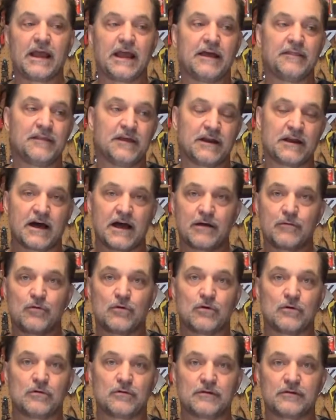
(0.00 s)
and then I
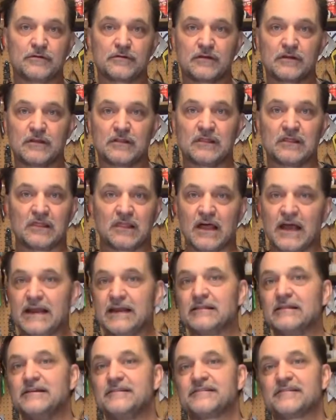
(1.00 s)
will
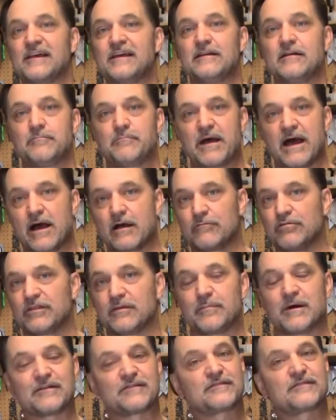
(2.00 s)
lightly sand it back
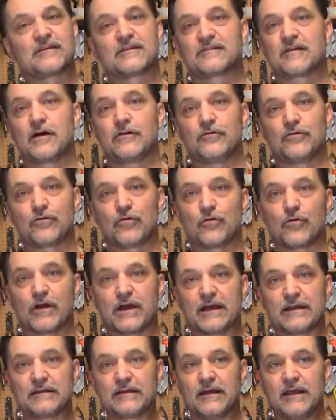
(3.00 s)
with about 600
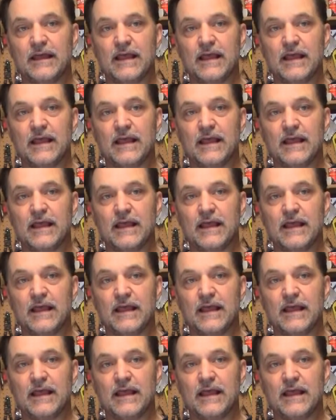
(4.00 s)
grit,